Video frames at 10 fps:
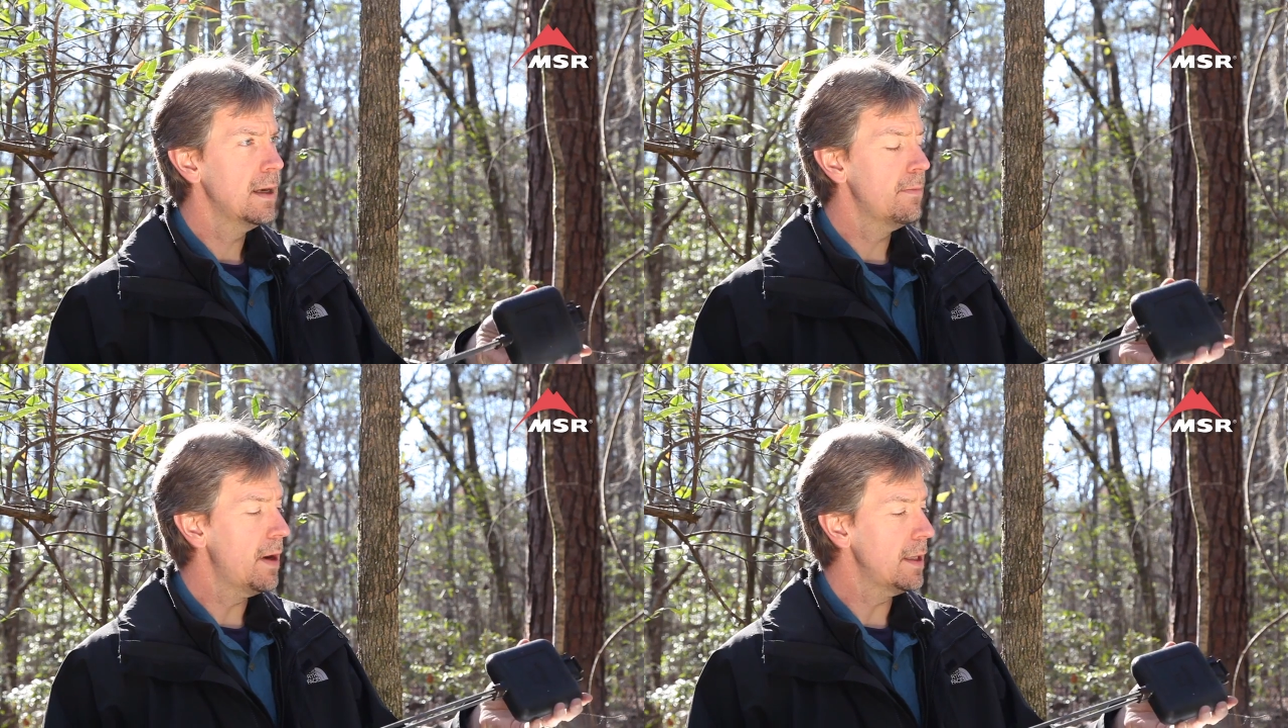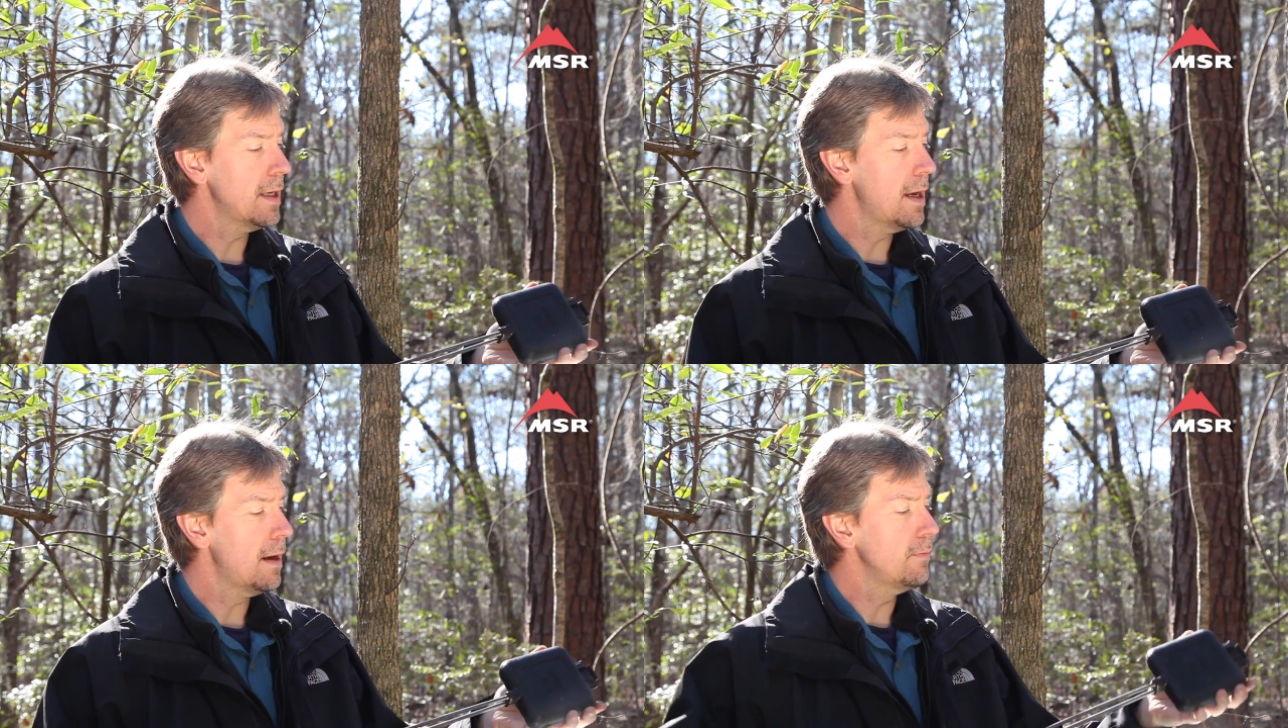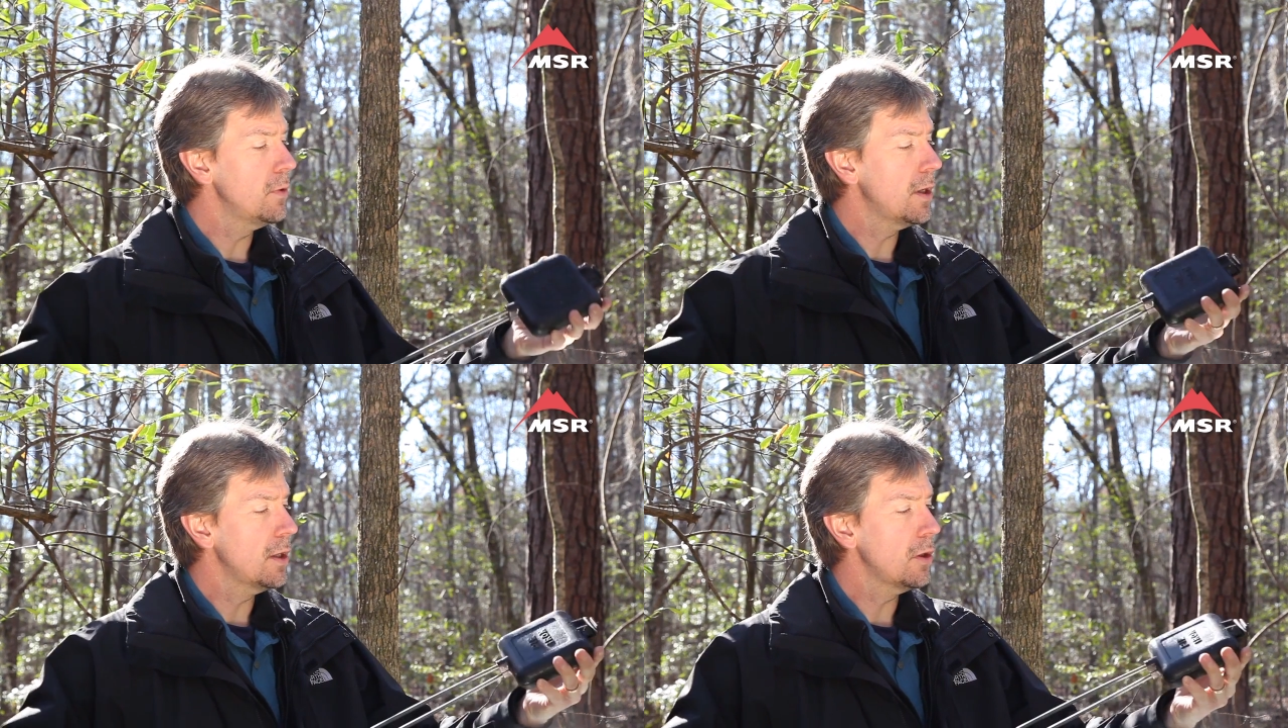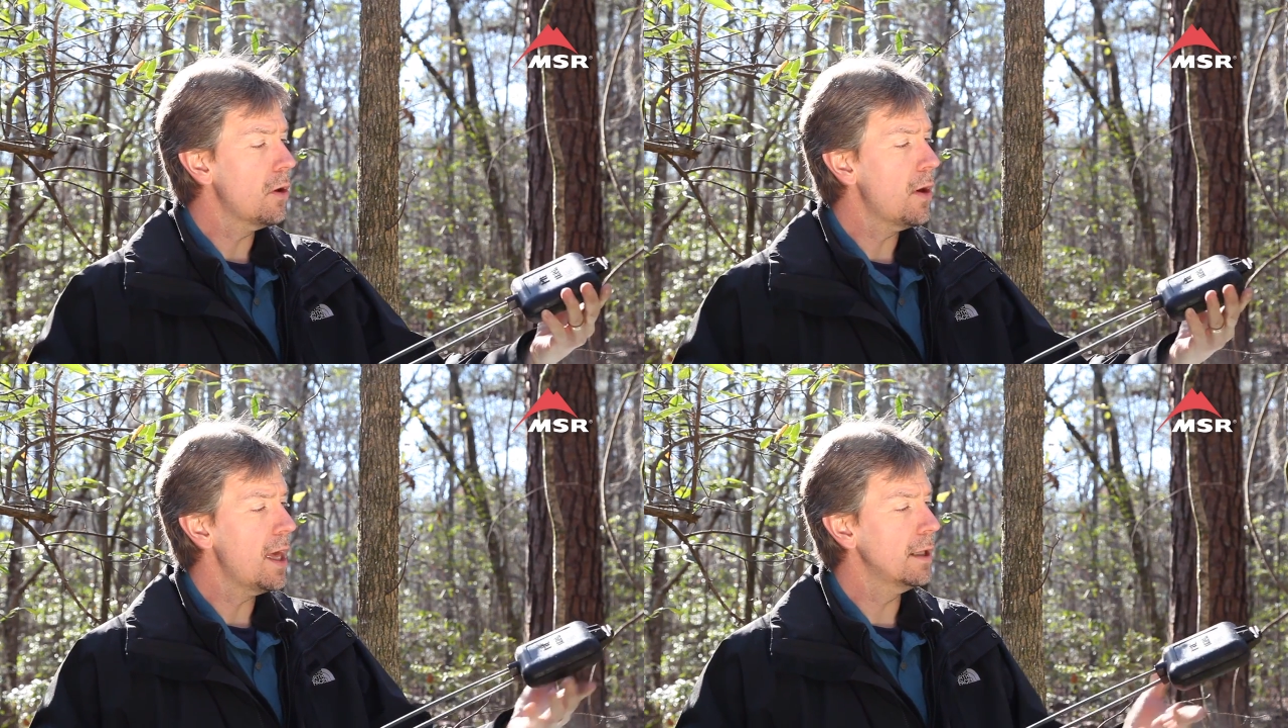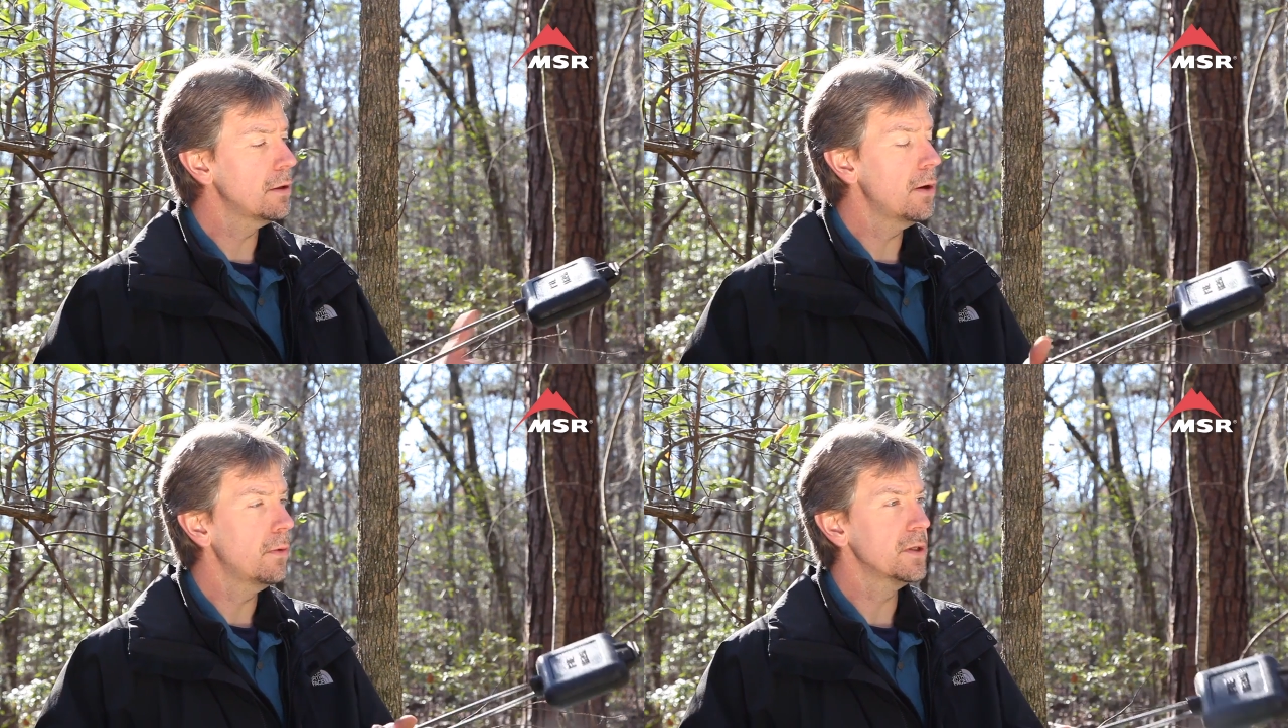but um, you can go ahead and
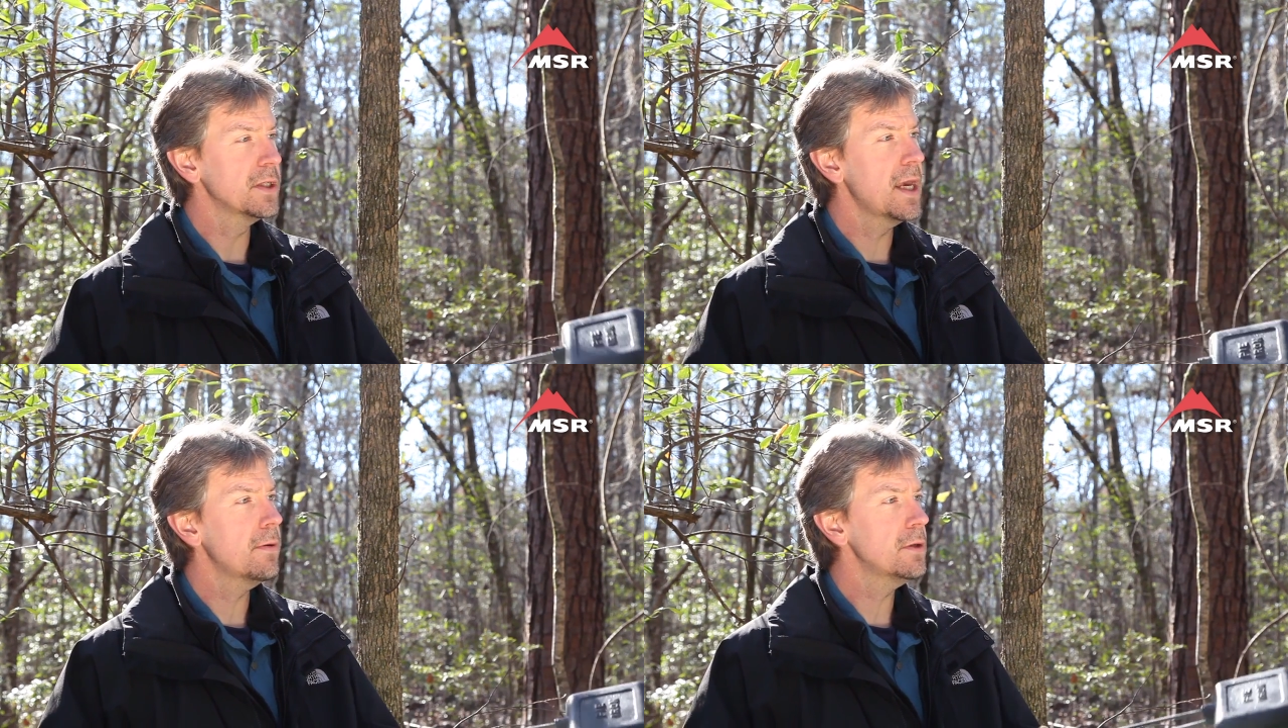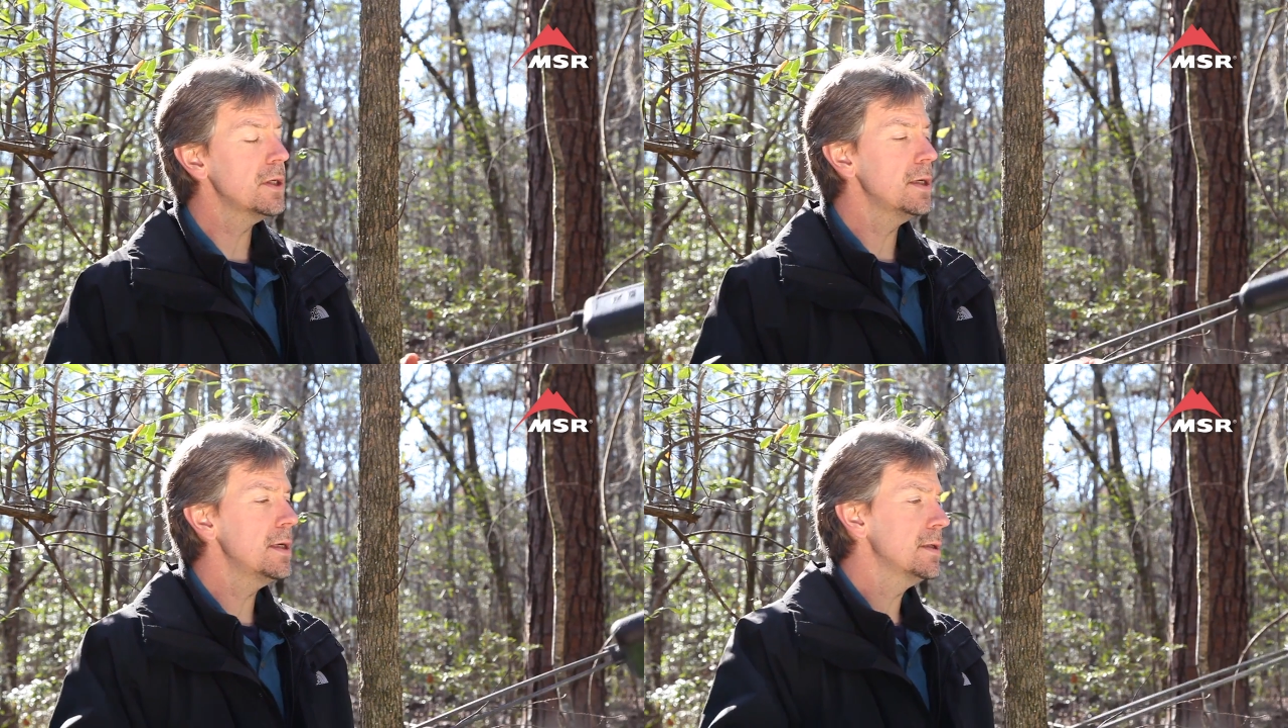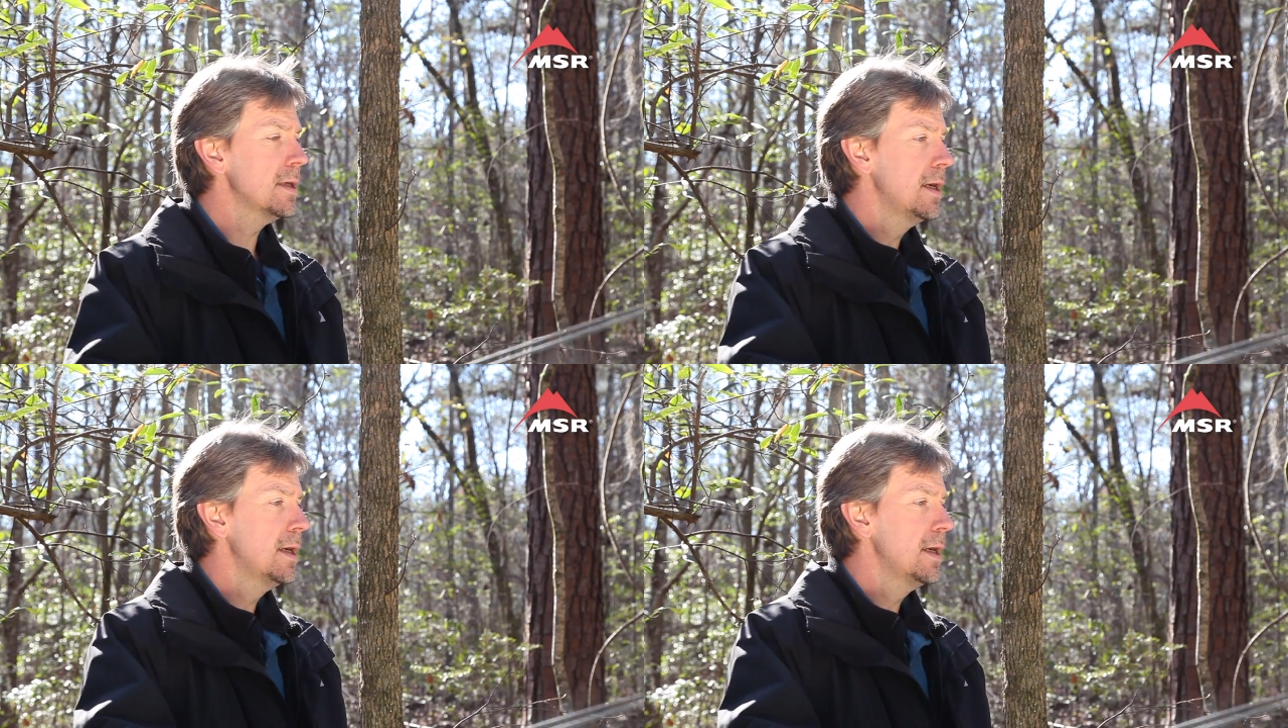load it with sandwiches